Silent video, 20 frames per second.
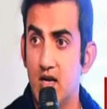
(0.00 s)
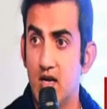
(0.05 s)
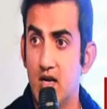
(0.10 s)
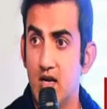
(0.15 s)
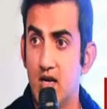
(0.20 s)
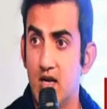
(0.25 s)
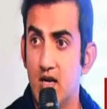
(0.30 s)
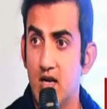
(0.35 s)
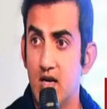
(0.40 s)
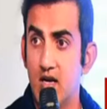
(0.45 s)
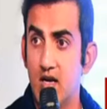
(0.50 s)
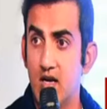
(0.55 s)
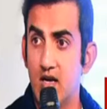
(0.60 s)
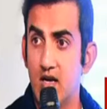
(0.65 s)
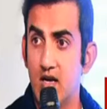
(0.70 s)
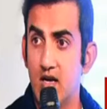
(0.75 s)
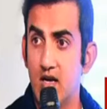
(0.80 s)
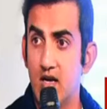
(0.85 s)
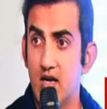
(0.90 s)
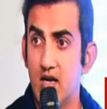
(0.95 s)

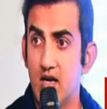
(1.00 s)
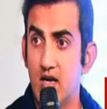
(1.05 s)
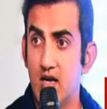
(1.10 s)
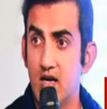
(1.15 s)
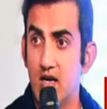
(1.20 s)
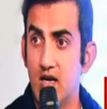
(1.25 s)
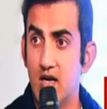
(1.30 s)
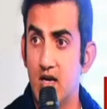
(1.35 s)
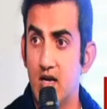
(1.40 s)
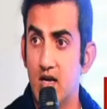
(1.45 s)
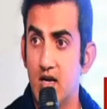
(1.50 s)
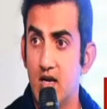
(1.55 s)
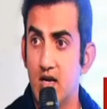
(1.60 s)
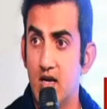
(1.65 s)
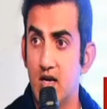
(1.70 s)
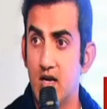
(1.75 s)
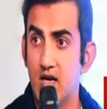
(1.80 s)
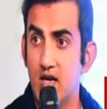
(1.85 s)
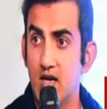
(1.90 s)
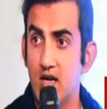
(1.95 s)

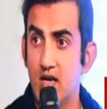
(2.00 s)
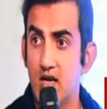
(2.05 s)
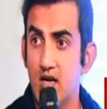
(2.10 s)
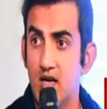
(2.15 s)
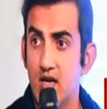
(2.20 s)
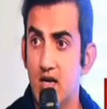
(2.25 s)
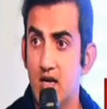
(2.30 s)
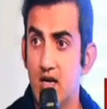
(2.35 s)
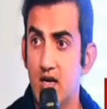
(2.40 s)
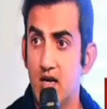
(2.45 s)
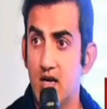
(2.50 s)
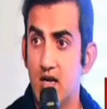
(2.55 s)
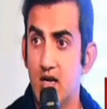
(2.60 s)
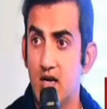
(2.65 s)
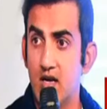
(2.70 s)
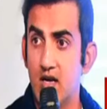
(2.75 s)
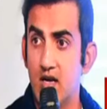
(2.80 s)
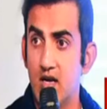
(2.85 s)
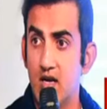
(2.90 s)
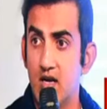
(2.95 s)

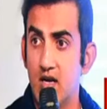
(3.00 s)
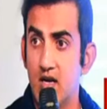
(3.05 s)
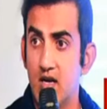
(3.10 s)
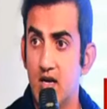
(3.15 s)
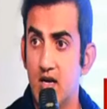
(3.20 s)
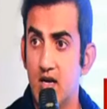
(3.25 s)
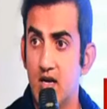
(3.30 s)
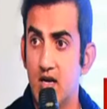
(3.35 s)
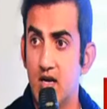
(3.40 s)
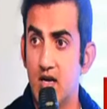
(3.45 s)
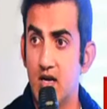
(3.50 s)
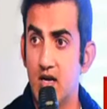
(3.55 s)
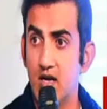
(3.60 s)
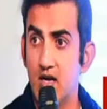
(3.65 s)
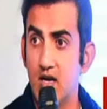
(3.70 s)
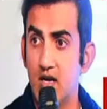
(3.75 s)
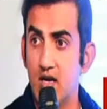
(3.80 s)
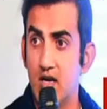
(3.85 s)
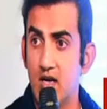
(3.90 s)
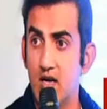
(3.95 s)

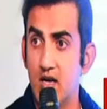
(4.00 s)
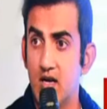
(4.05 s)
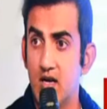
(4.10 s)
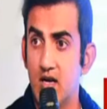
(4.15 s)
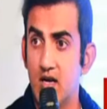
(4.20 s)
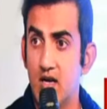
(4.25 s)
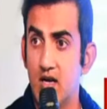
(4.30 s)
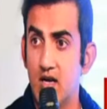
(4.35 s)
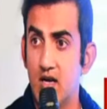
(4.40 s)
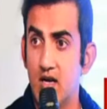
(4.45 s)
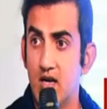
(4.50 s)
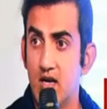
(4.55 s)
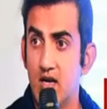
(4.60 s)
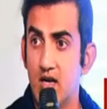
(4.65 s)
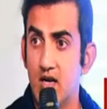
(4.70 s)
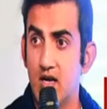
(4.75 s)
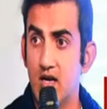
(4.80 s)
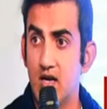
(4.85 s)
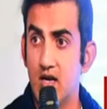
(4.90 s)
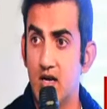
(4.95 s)

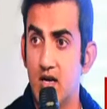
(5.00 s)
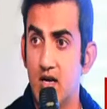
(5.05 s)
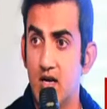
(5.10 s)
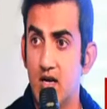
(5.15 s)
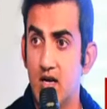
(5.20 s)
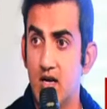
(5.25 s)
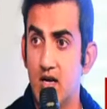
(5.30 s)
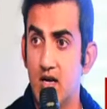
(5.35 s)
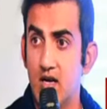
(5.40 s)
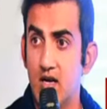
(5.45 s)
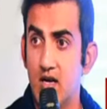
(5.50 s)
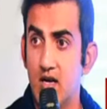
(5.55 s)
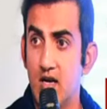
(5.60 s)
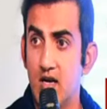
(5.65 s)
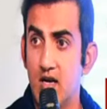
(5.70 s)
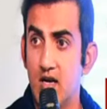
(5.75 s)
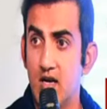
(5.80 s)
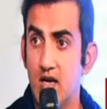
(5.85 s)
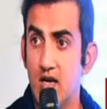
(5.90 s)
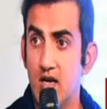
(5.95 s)

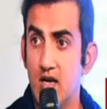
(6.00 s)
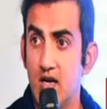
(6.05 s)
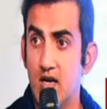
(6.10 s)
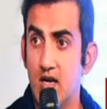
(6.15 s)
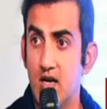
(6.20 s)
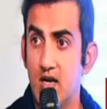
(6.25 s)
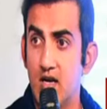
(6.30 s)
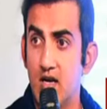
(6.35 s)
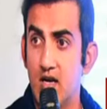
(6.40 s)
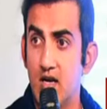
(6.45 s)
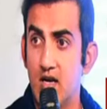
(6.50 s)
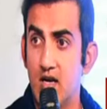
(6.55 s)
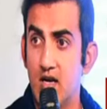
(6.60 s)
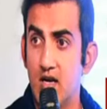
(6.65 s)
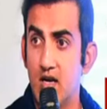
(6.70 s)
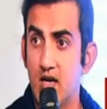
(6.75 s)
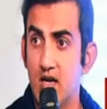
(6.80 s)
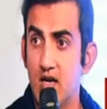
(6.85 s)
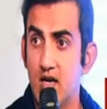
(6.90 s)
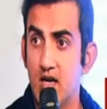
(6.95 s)

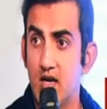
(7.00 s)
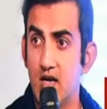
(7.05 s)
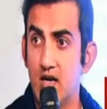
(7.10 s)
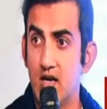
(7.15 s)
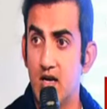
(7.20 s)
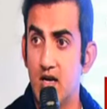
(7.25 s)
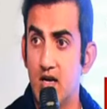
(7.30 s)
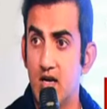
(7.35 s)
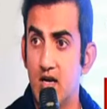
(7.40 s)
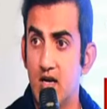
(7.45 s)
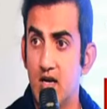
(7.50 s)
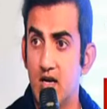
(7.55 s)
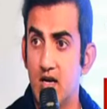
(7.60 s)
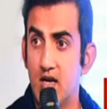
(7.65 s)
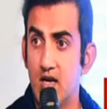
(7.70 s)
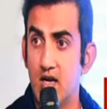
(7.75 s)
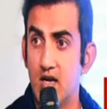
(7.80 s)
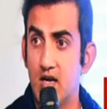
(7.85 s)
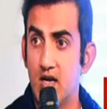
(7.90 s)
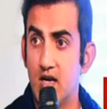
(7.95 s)
This person isn't speaking.